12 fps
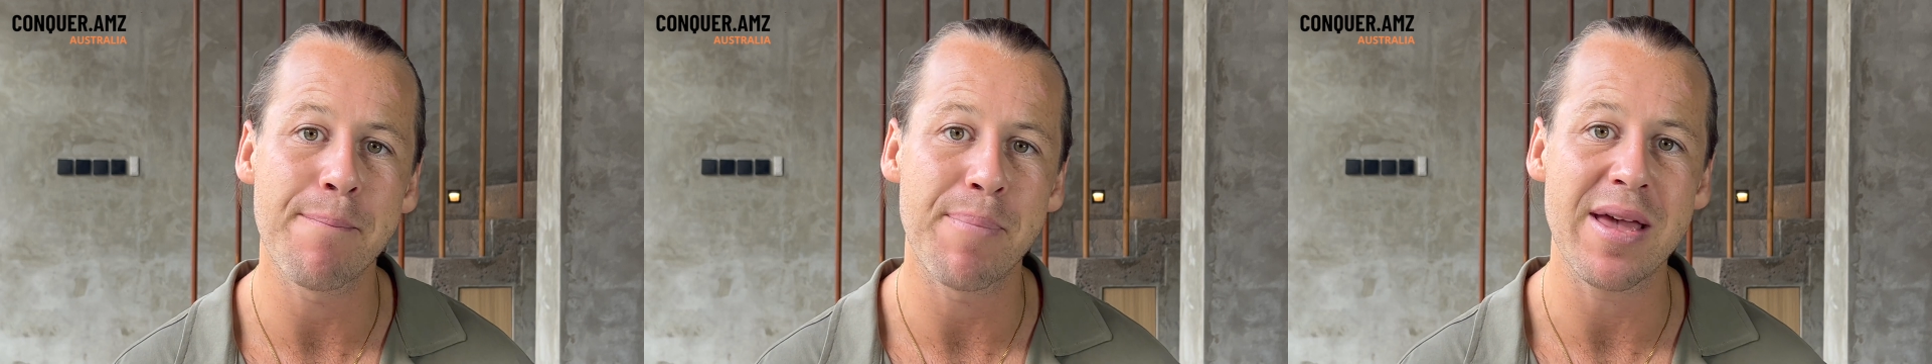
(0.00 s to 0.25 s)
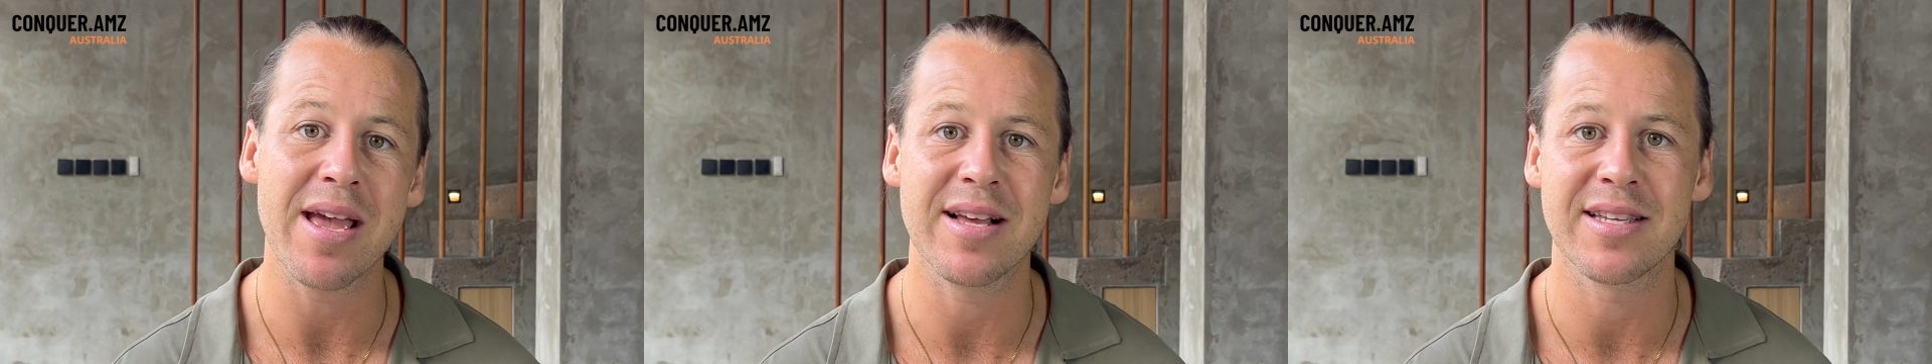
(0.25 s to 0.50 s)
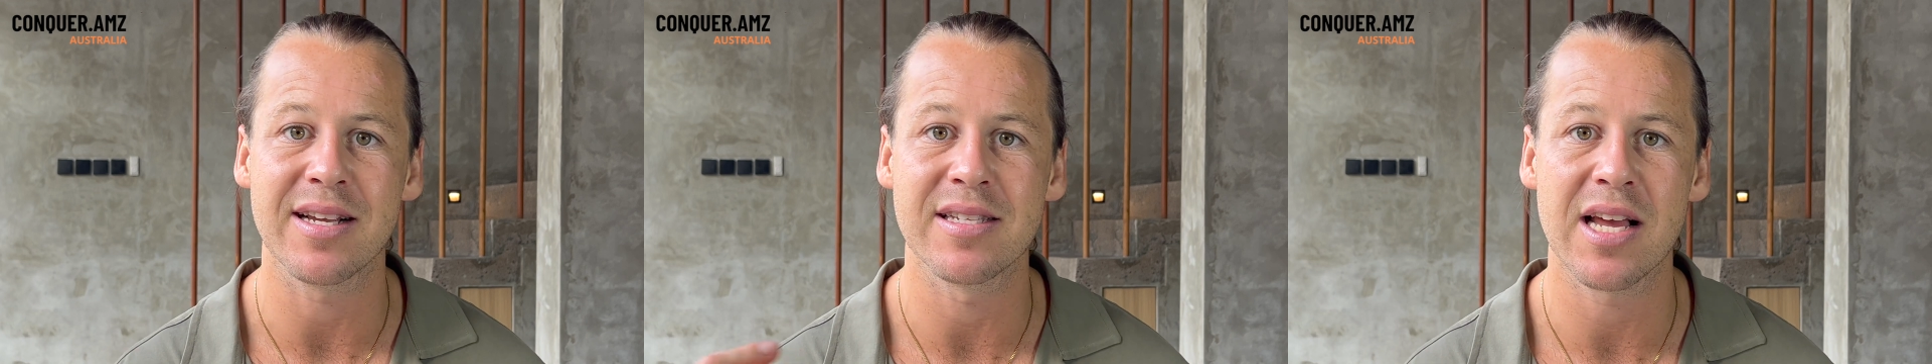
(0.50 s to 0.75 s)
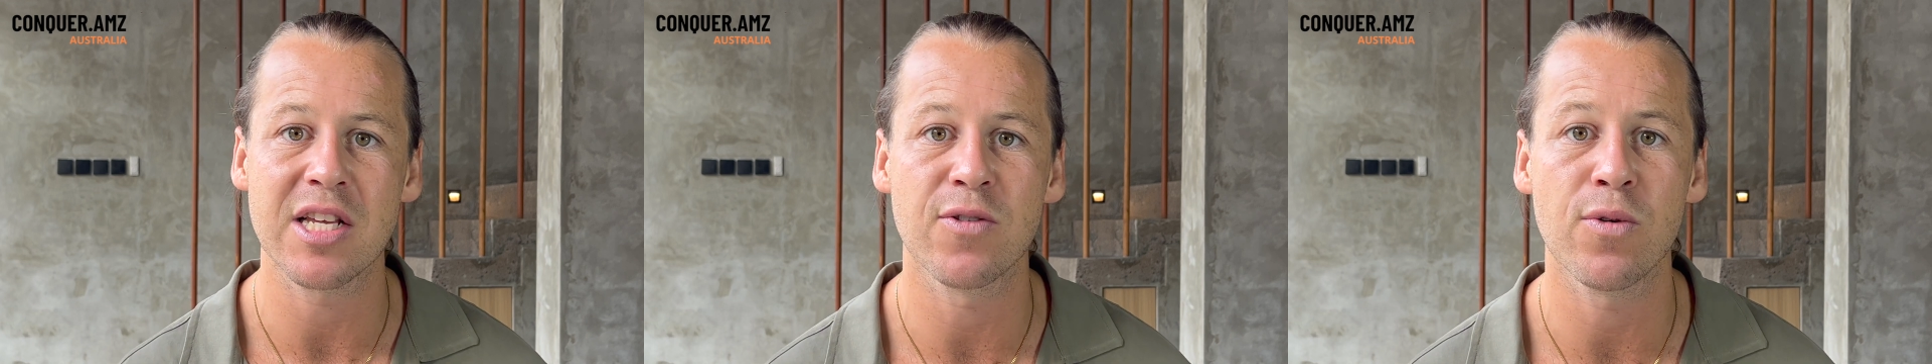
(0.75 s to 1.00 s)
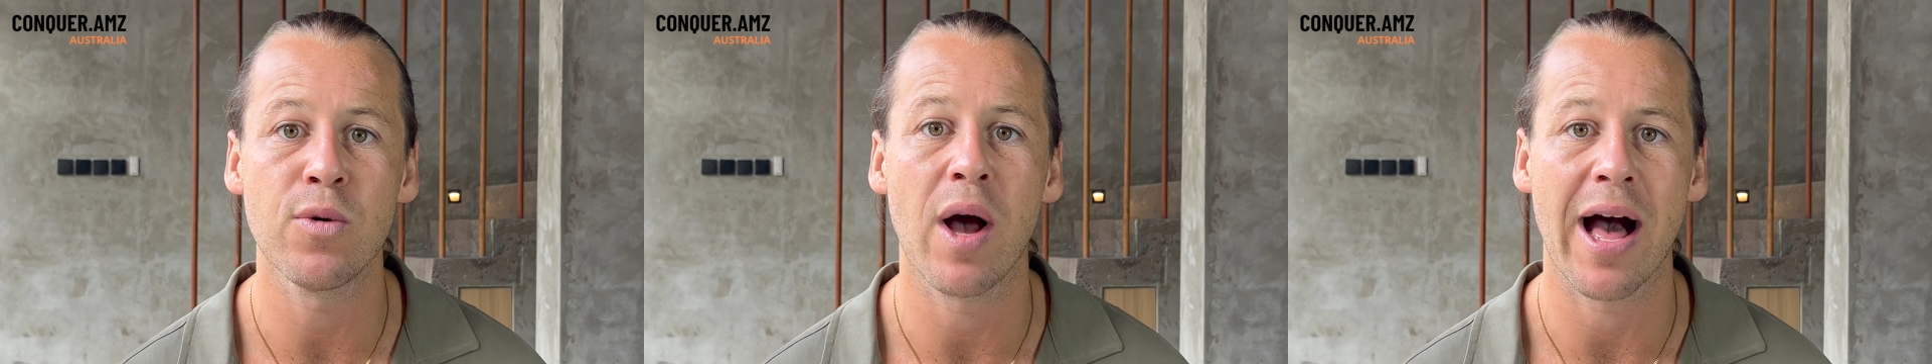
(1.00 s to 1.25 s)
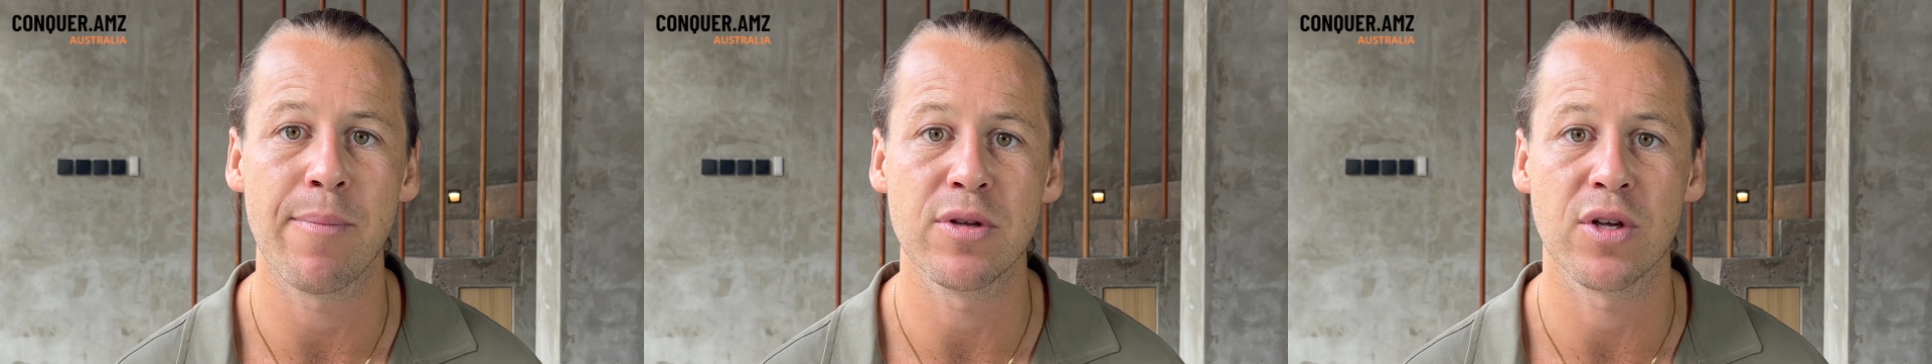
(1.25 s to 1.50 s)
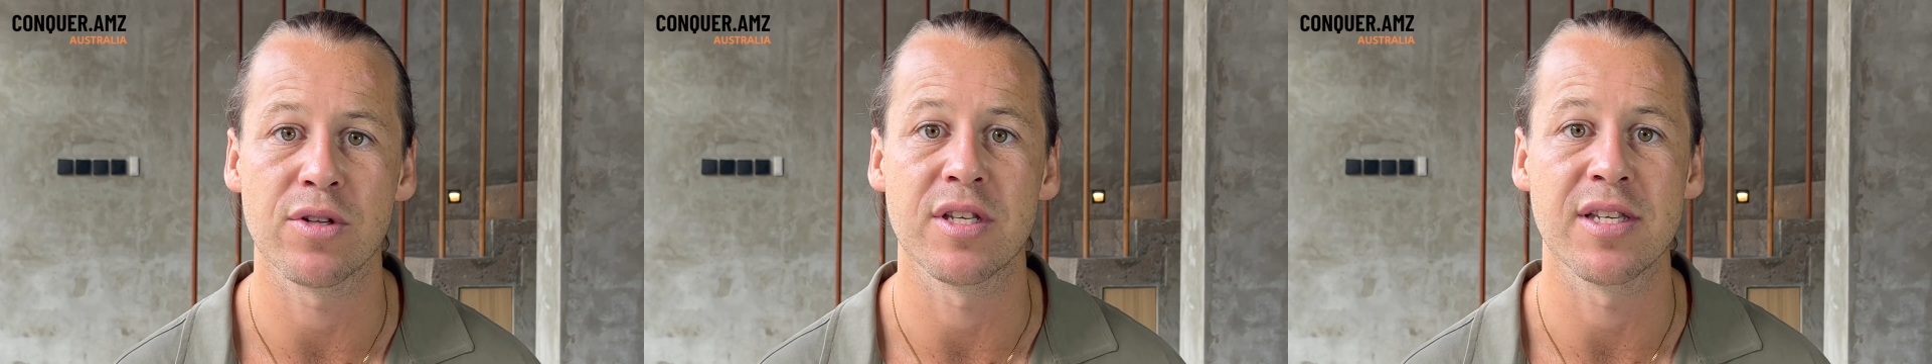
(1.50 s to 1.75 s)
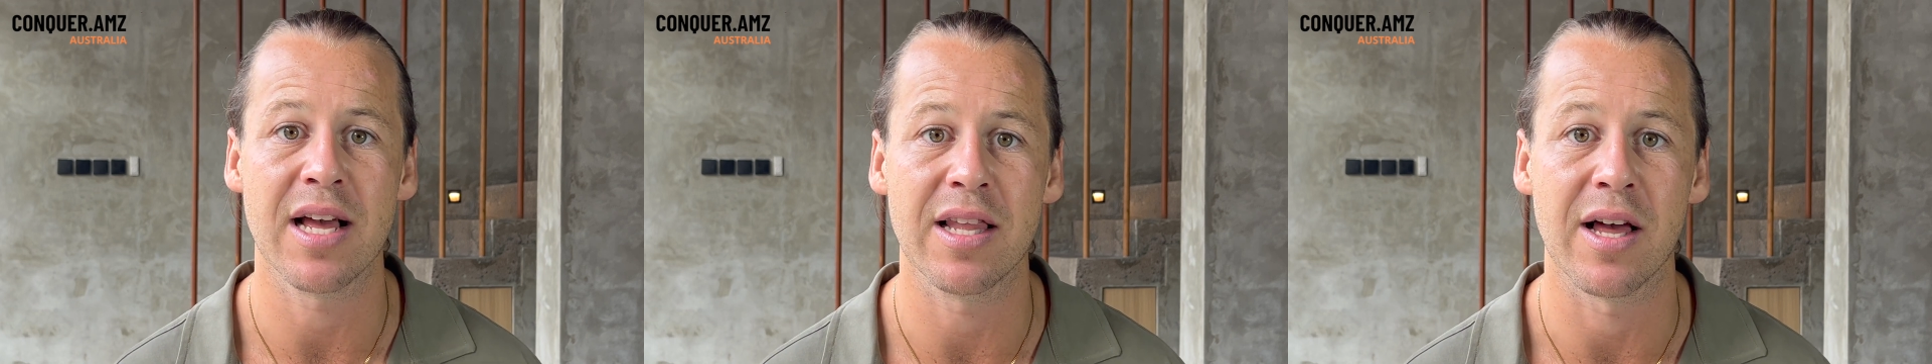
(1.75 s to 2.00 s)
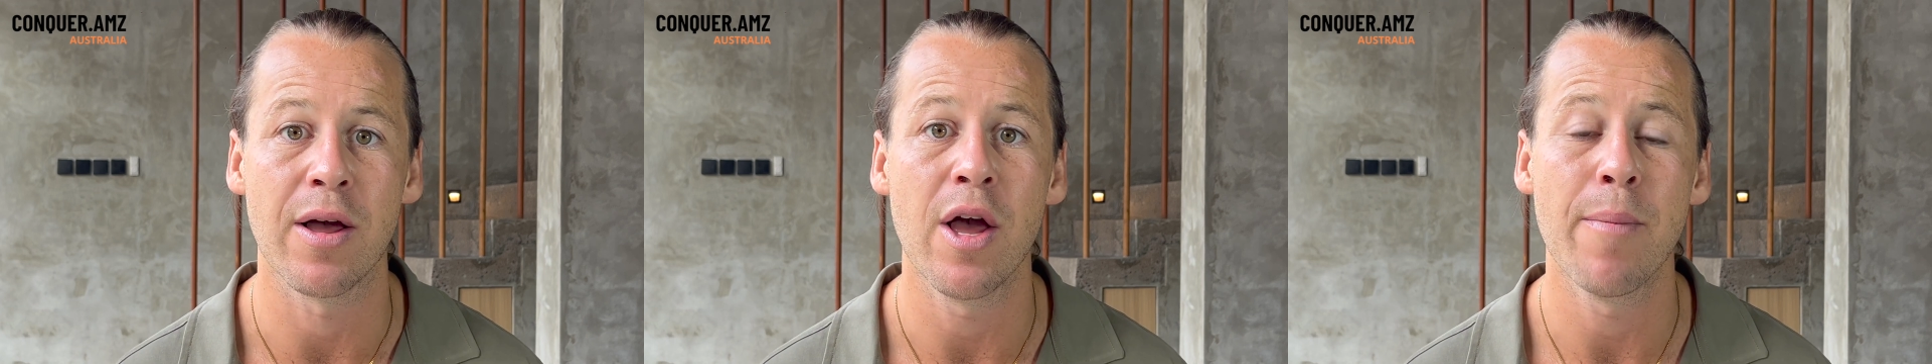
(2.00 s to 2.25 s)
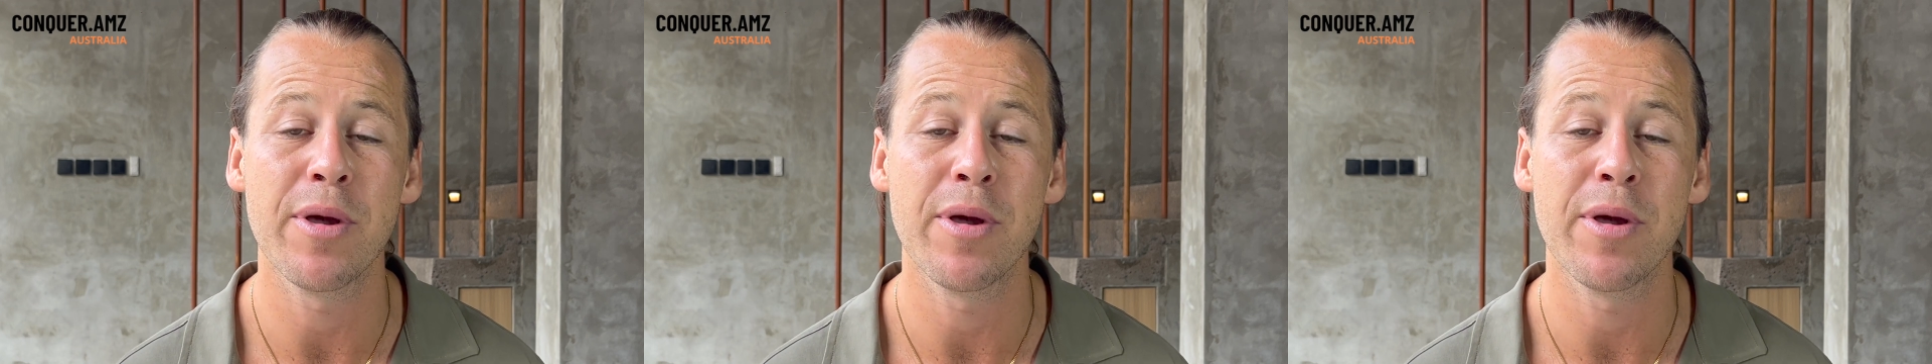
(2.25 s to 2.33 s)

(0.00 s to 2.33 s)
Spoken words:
be a successful Amazon seller.